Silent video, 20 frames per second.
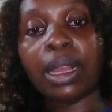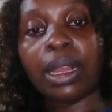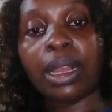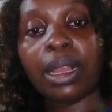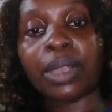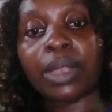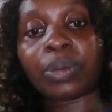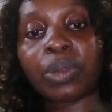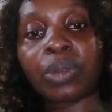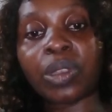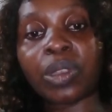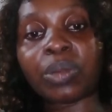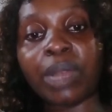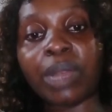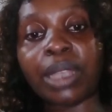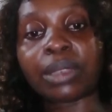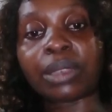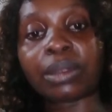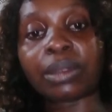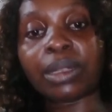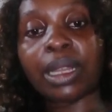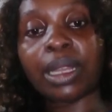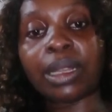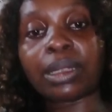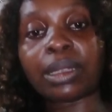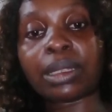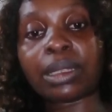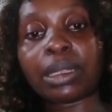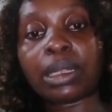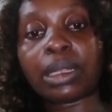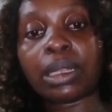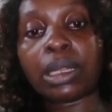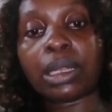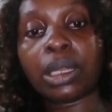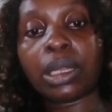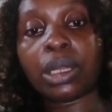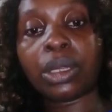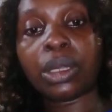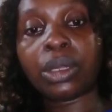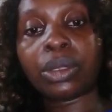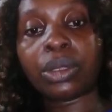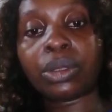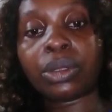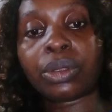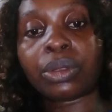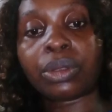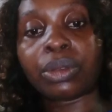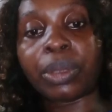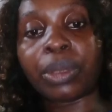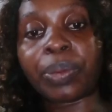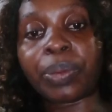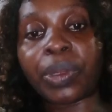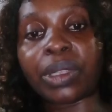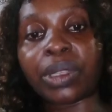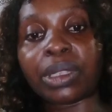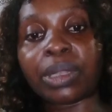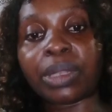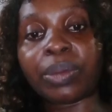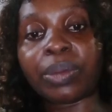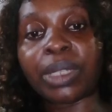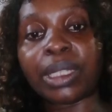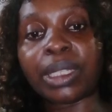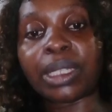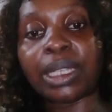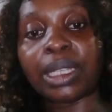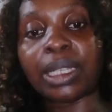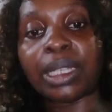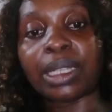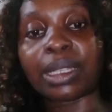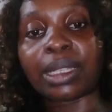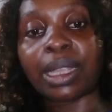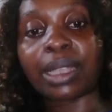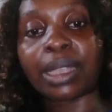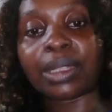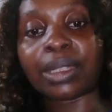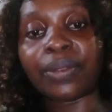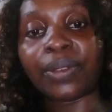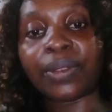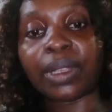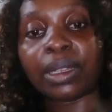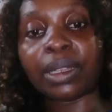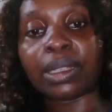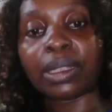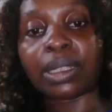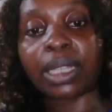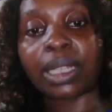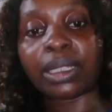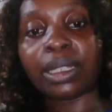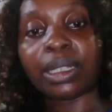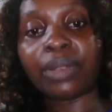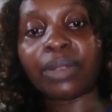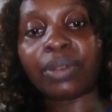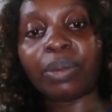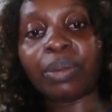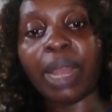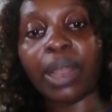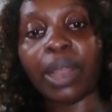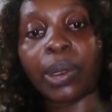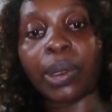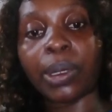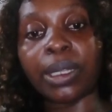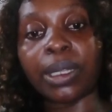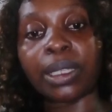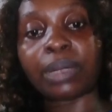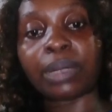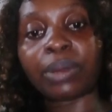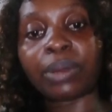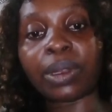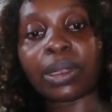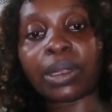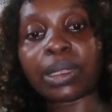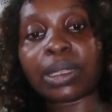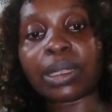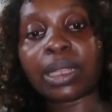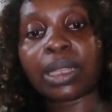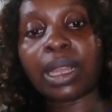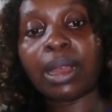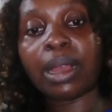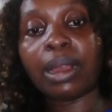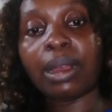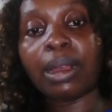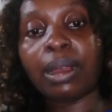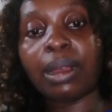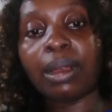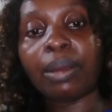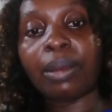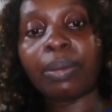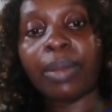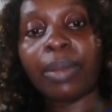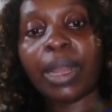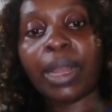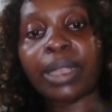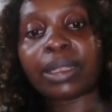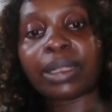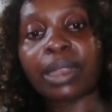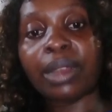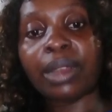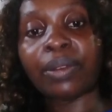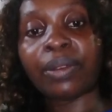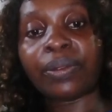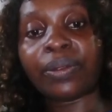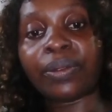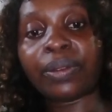expose my students to reproducibility in scientific research, even my colleagues, because myself,